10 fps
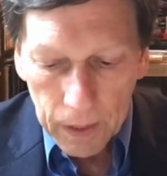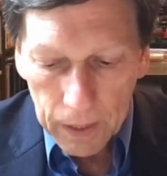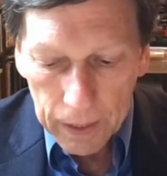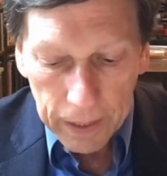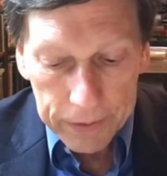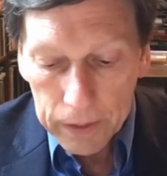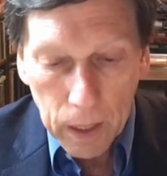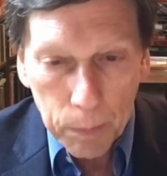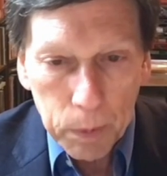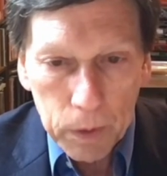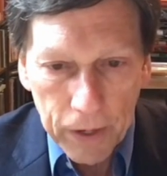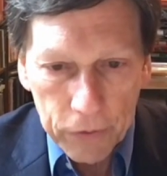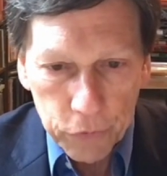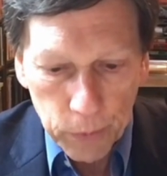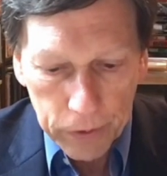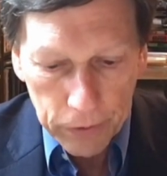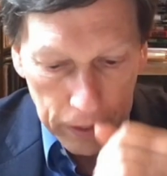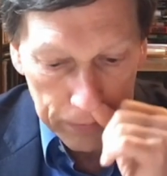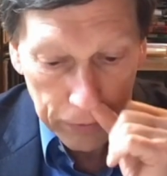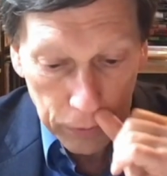And I did a couple events with her
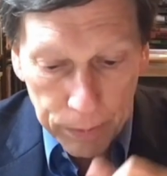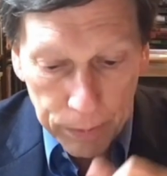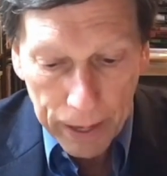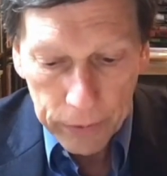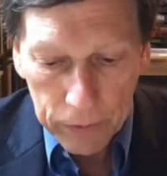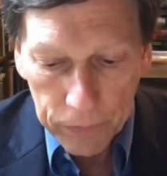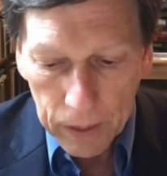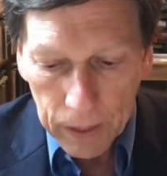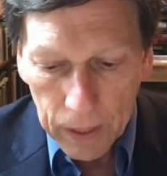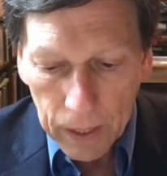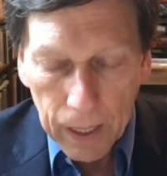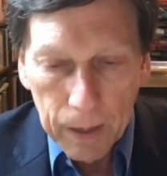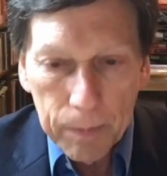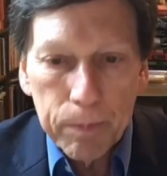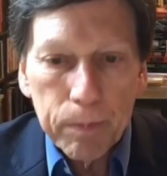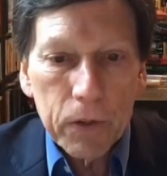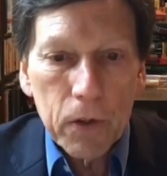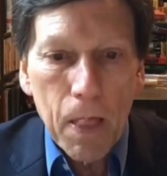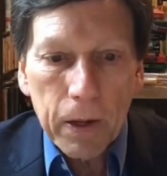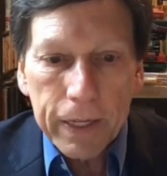that I'm very proud of. But
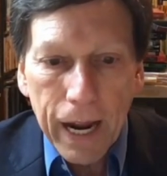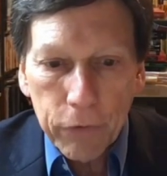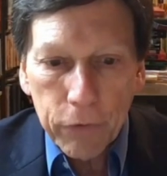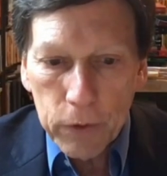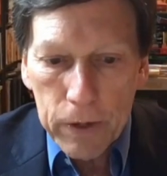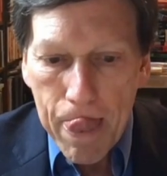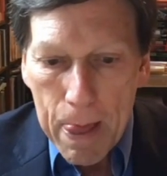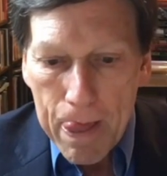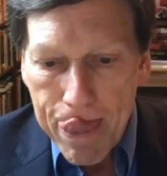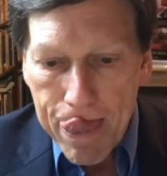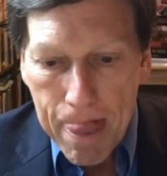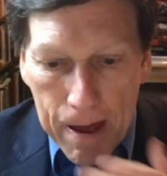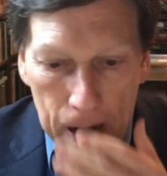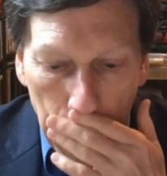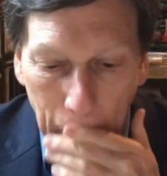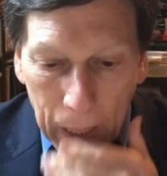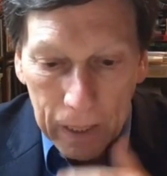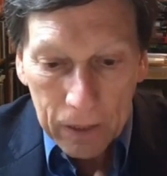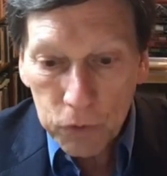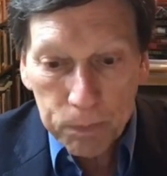Catherine
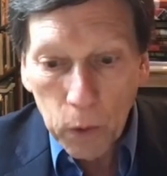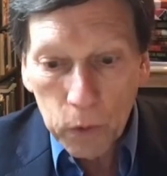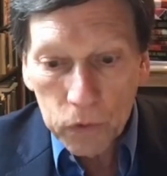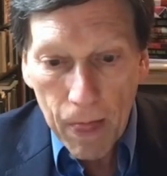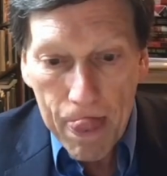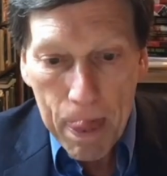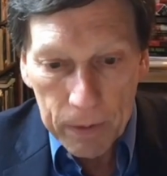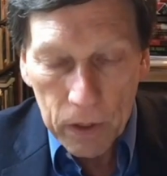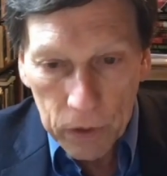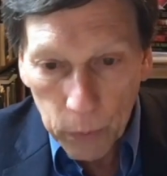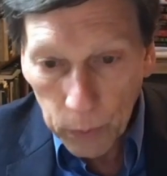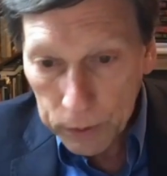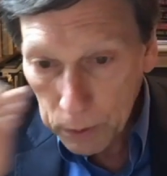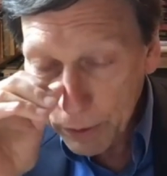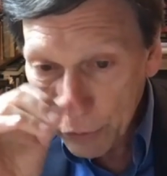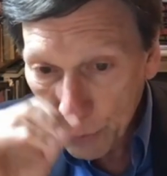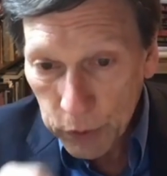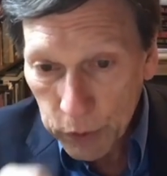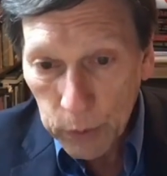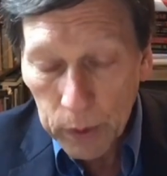exposed what the British
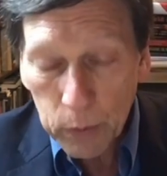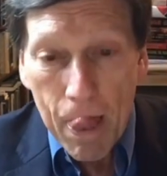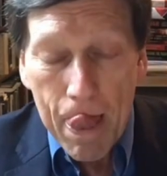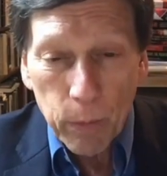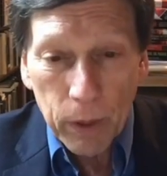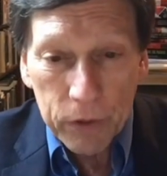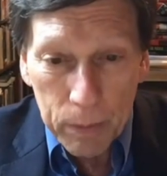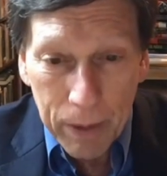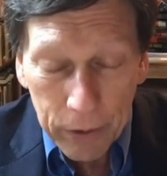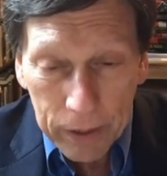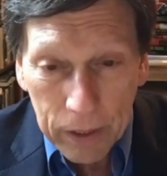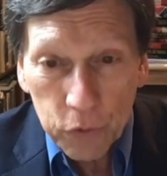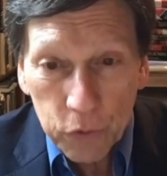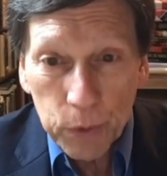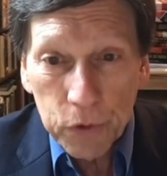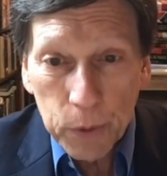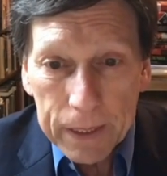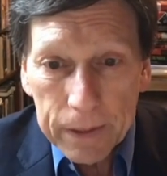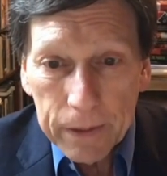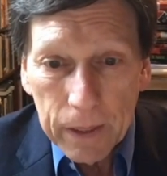were doing, what the Americans were
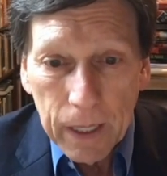doing